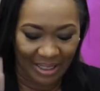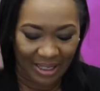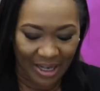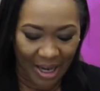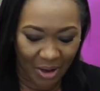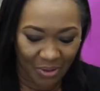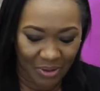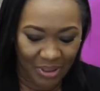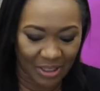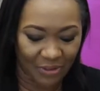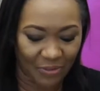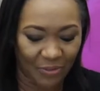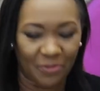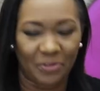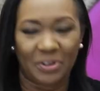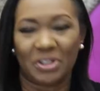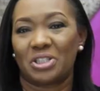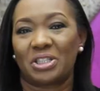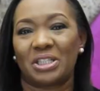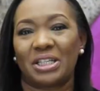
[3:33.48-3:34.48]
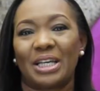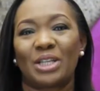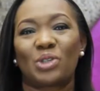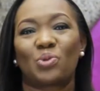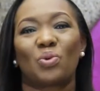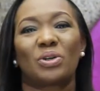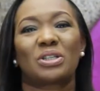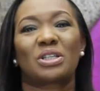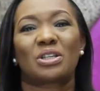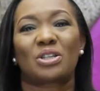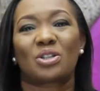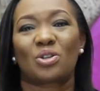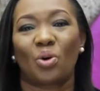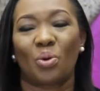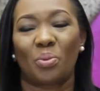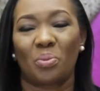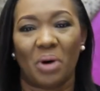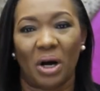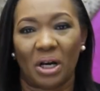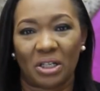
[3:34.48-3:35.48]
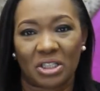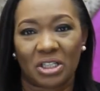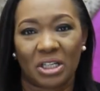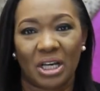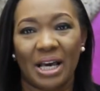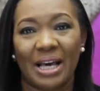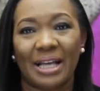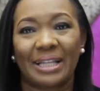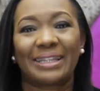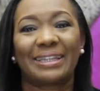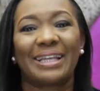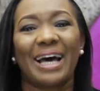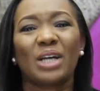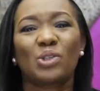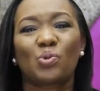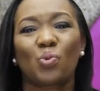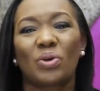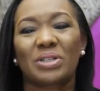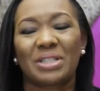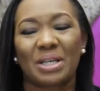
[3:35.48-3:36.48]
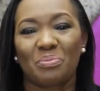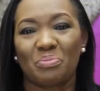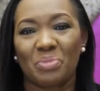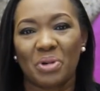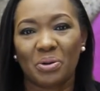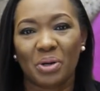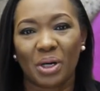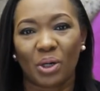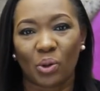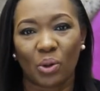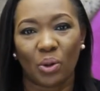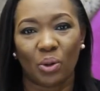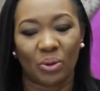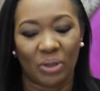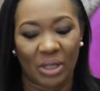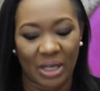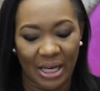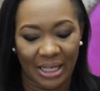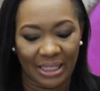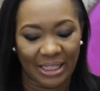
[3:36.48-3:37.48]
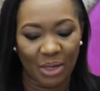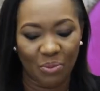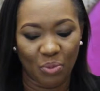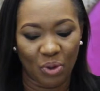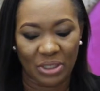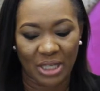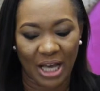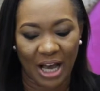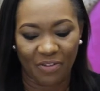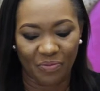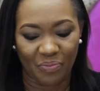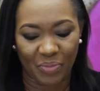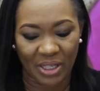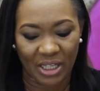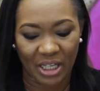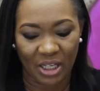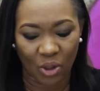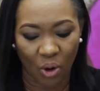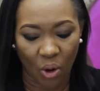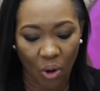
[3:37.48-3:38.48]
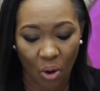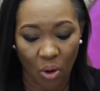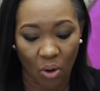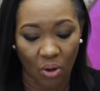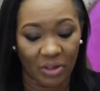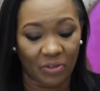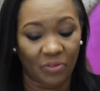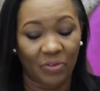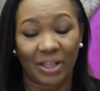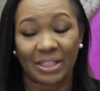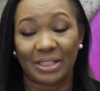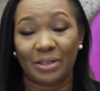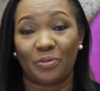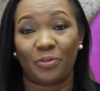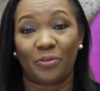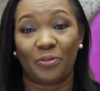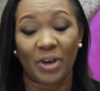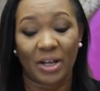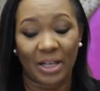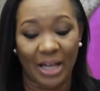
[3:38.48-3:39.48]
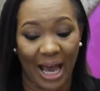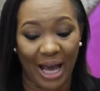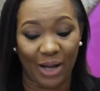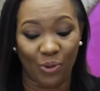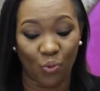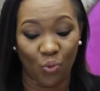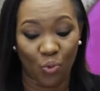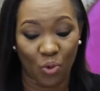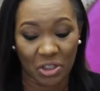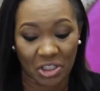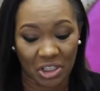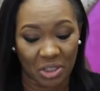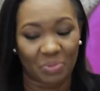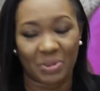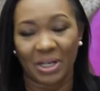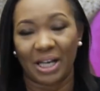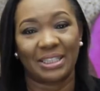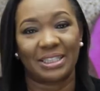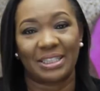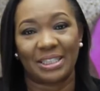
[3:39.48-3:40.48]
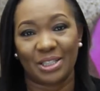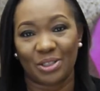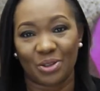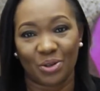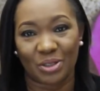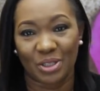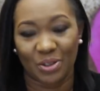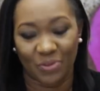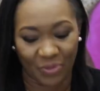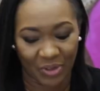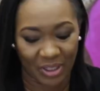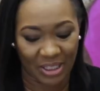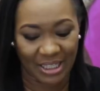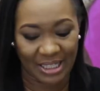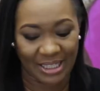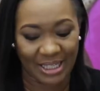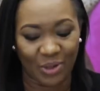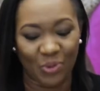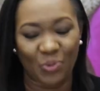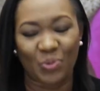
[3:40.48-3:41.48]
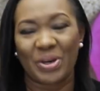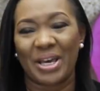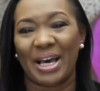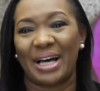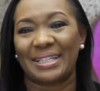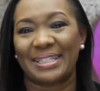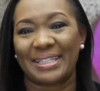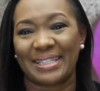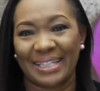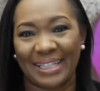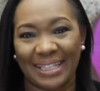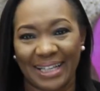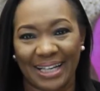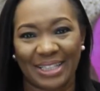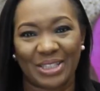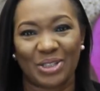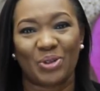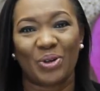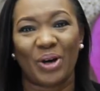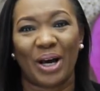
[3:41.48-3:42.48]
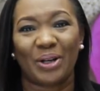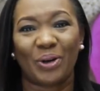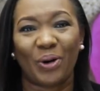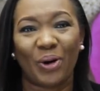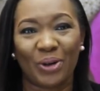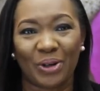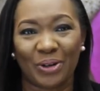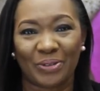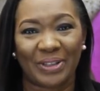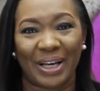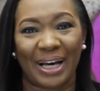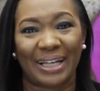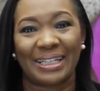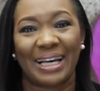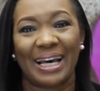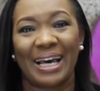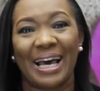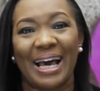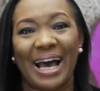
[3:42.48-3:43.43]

carry the fish. It was so much. That was a miracle. They must have been in awe. In fact, they fell and worshipped at Jesus' feet. They said, "We are sinners," and all of that.